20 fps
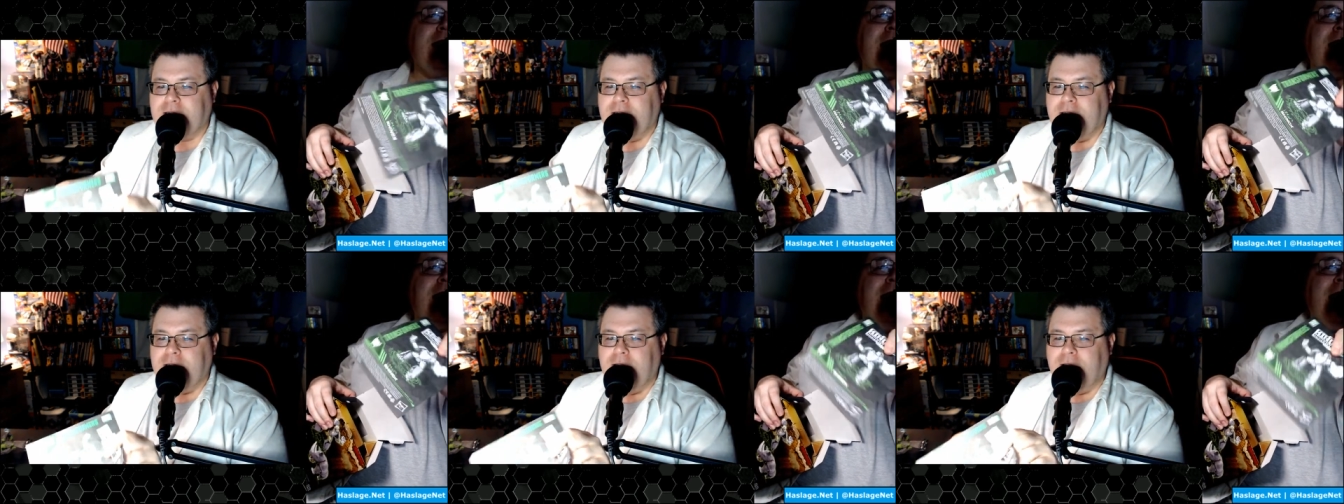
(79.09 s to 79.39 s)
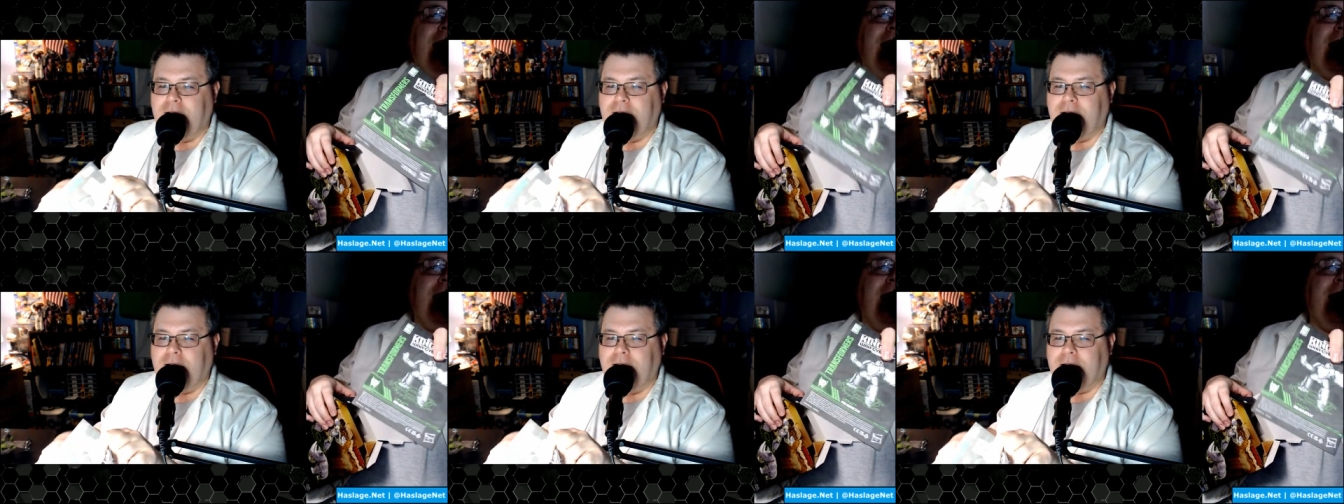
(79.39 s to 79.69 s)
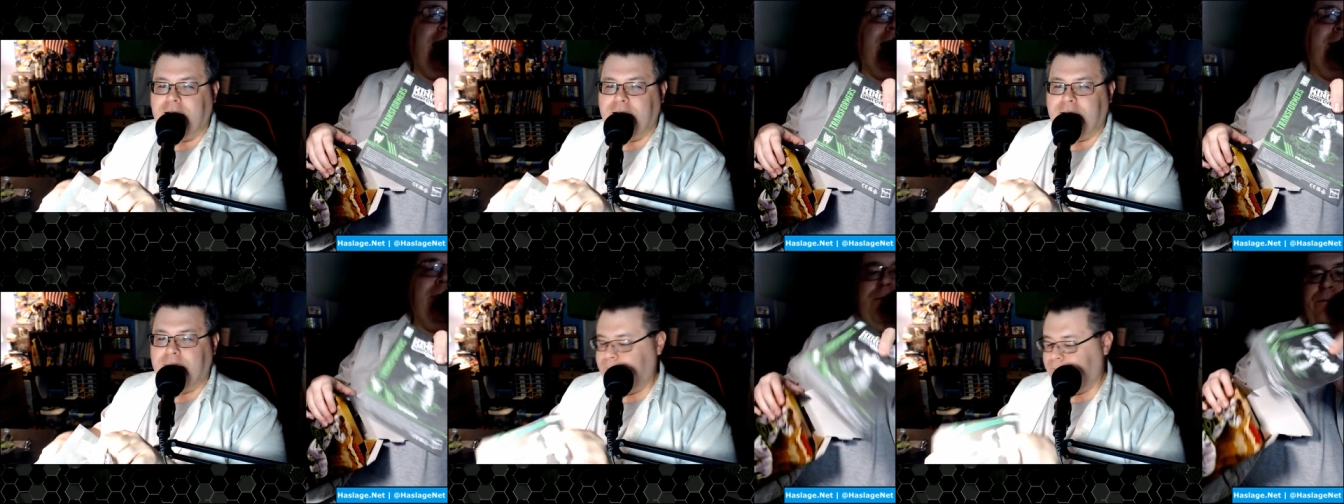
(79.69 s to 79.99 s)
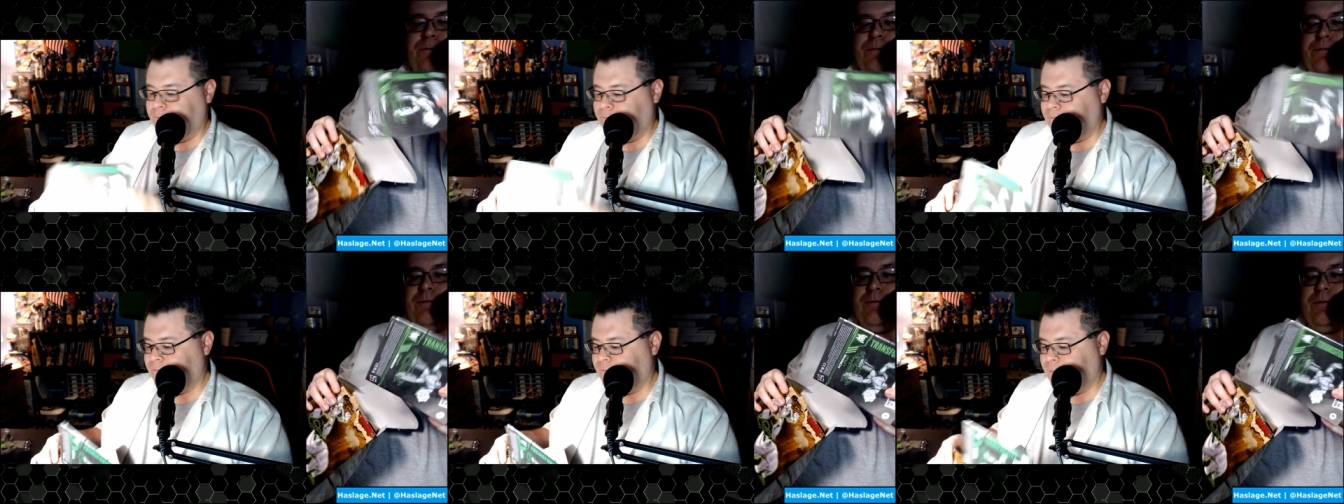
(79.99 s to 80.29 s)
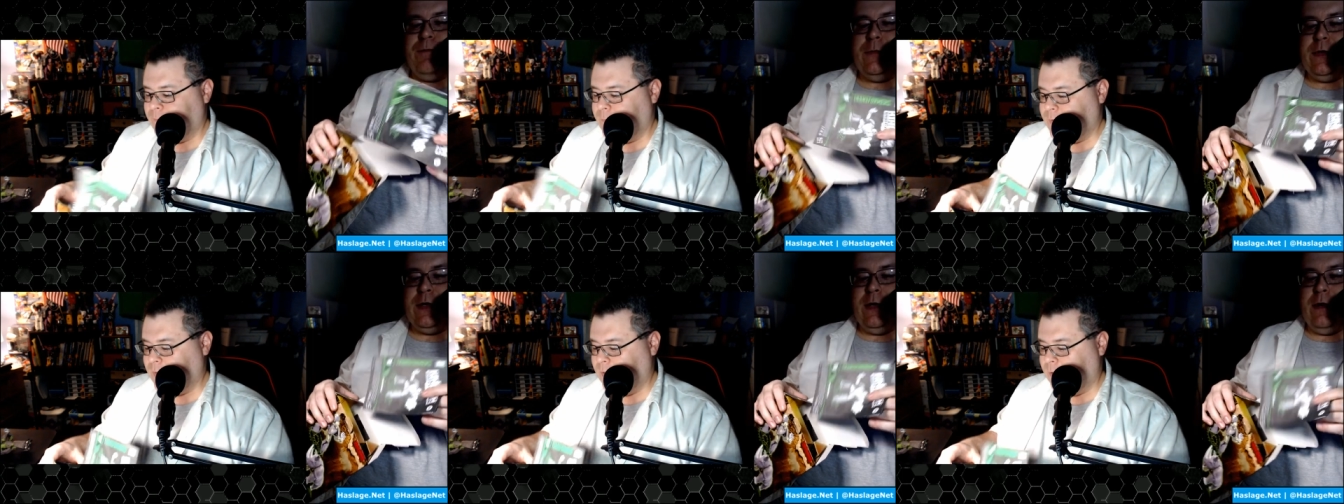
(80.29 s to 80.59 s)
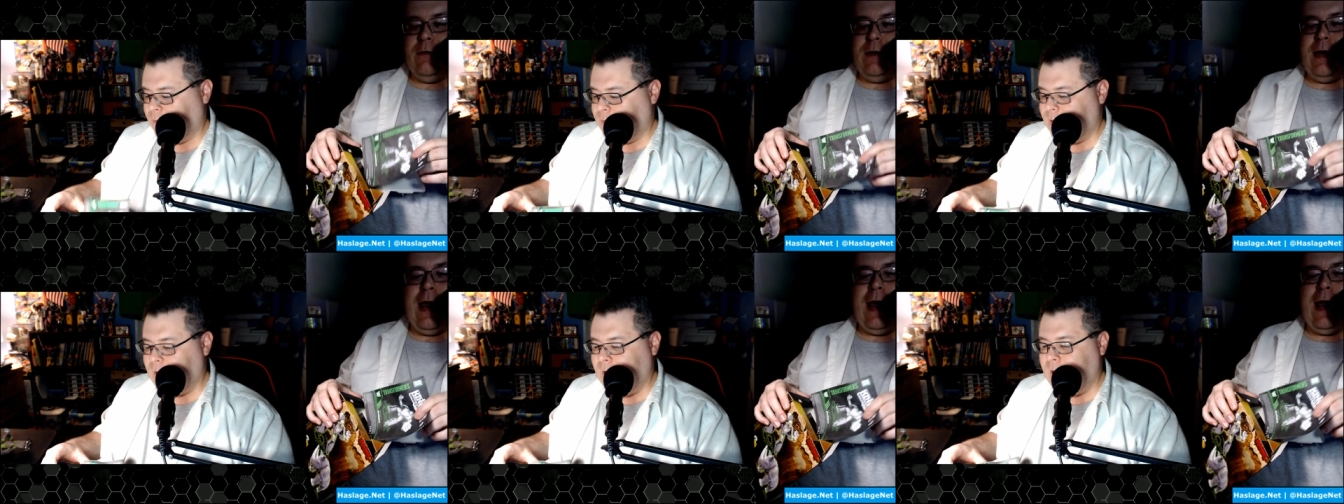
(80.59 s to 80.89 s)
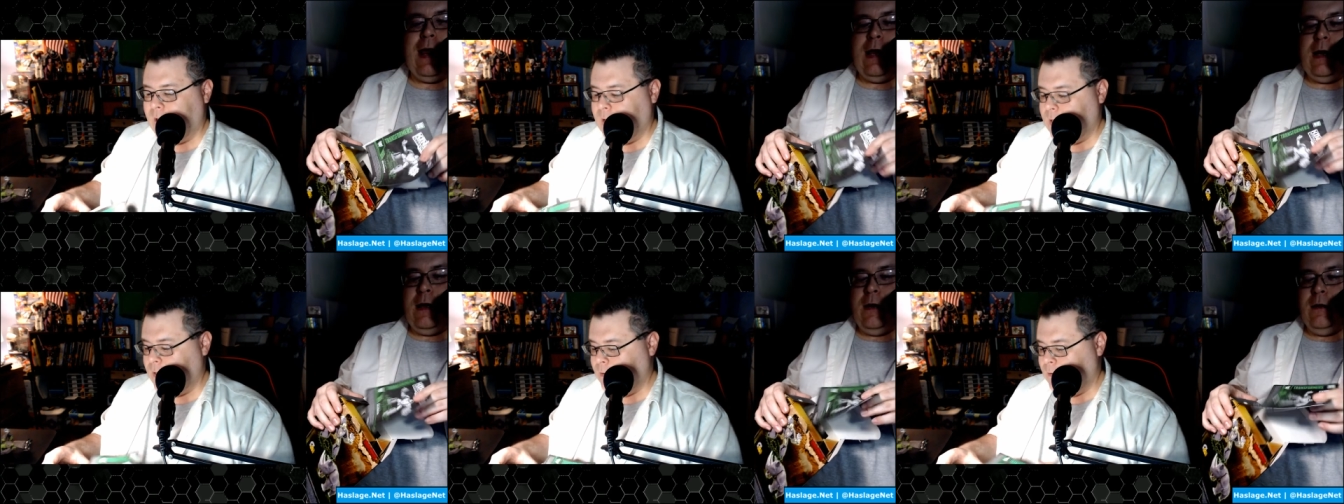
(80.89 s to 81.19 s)
So yay.
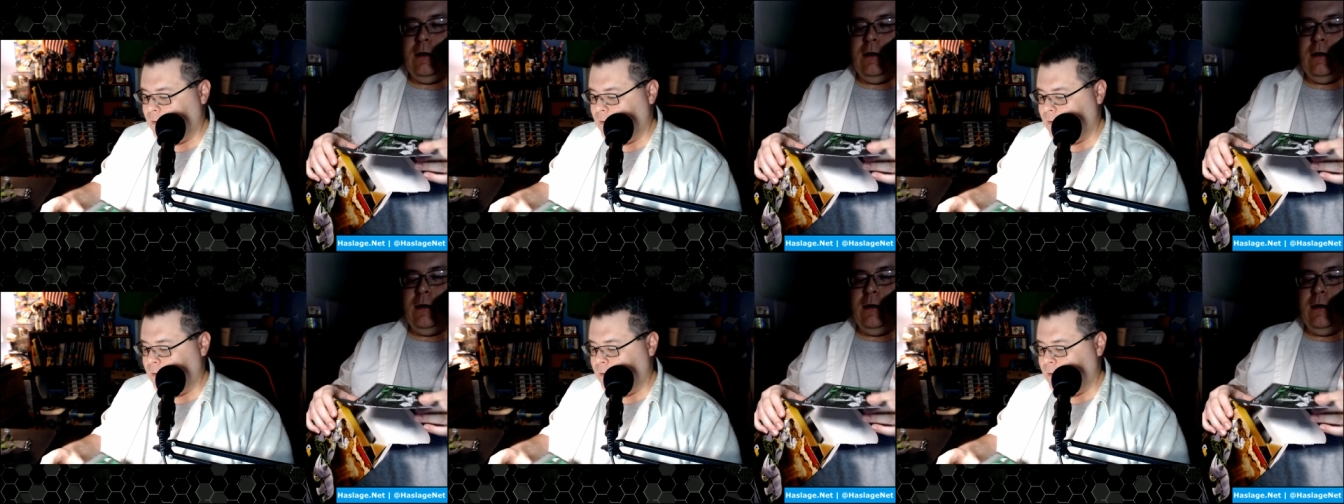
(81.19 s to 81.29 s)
